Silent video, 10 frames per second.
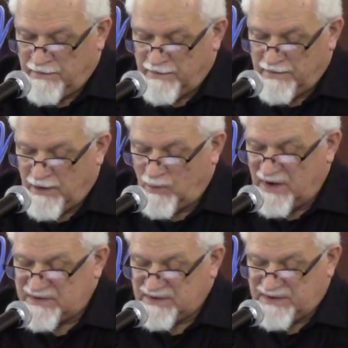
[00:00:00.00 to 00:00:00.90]
they
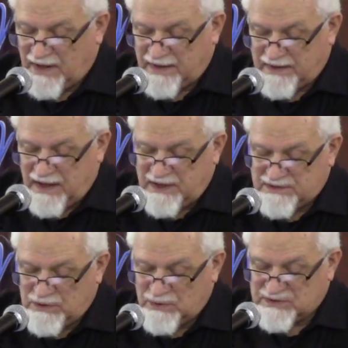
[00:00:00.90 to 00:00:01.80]
went as a
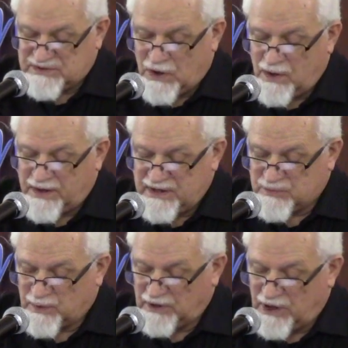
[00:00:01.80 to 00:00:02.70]
delegation whose donkeys
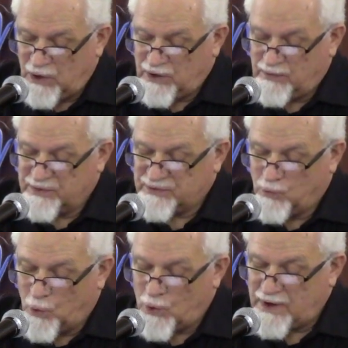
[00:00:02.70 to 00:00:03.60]
were loaded with
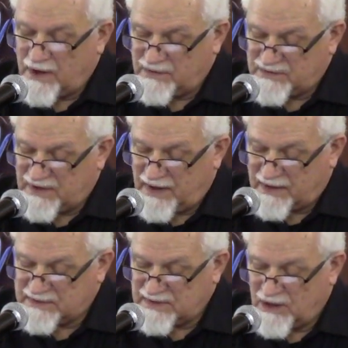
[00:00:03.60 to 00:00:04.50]
worn out
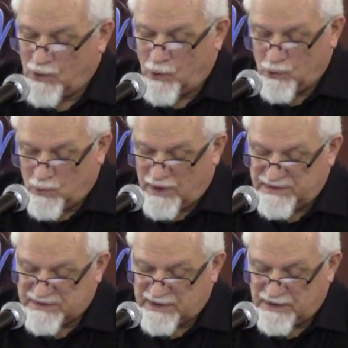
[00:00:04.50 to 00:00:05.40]
sacks, old
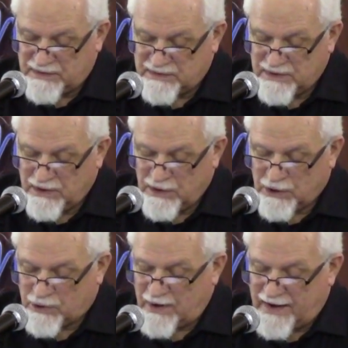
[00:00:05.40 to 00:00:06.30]
wineskins,
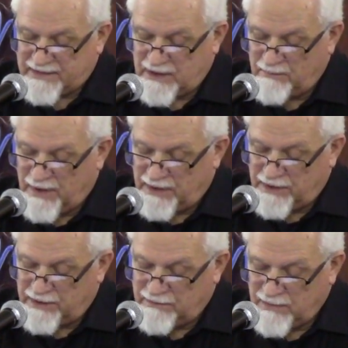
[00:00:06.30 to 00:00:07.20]
cracked and
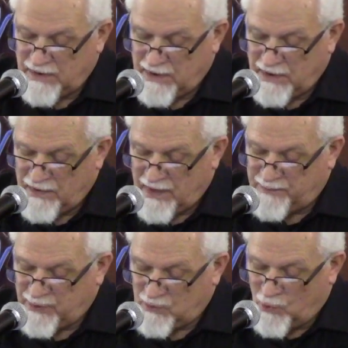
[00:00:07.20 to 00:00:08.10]
mended. They
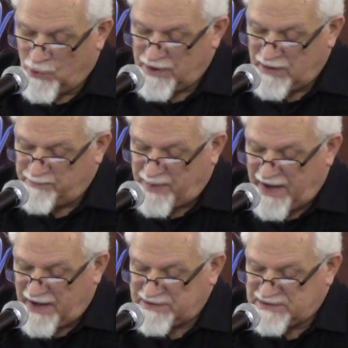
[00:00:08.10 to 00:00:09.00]
put worn and
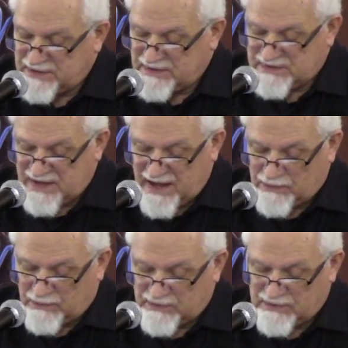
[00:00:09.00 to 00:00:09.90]
patched
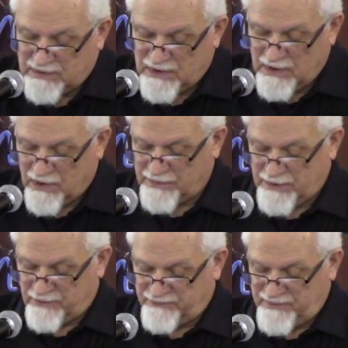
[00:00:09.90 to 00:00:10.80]
sandals on
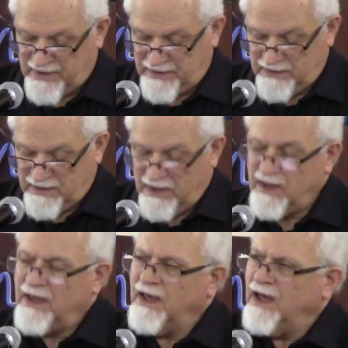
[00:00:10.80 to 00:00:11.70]
their feet,
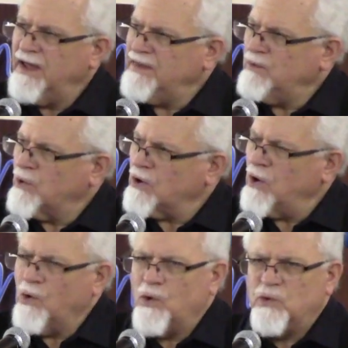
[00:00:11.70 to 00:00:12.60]
and they wore
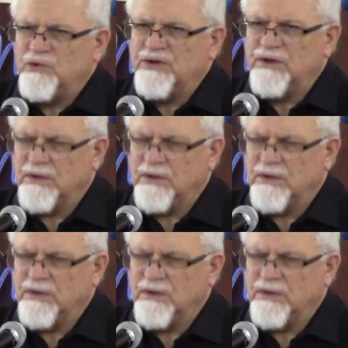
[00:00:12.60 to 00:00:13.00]
old